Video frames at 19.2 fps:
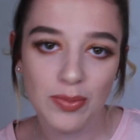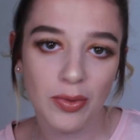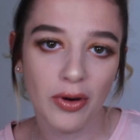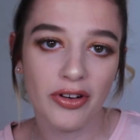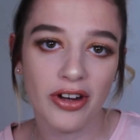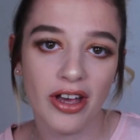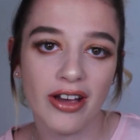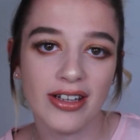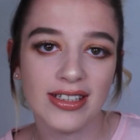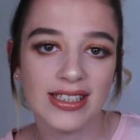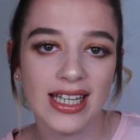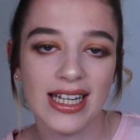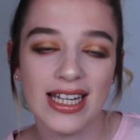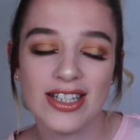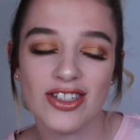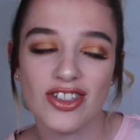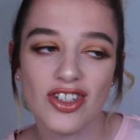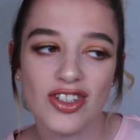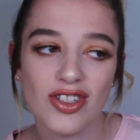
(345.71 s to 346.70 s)
product and
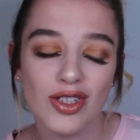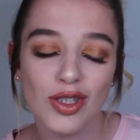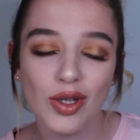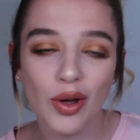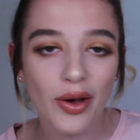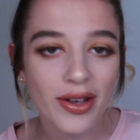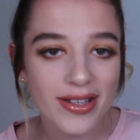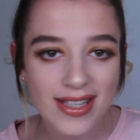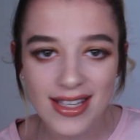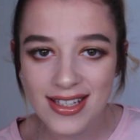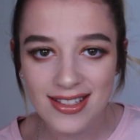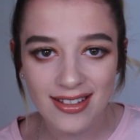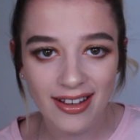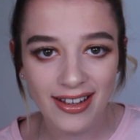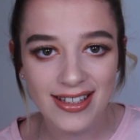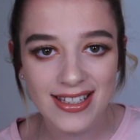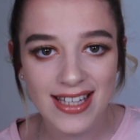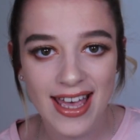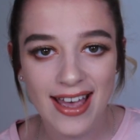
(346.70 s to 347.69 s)
it's just not as
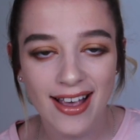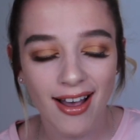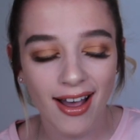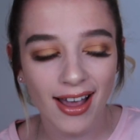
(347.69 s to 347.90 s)
exciting.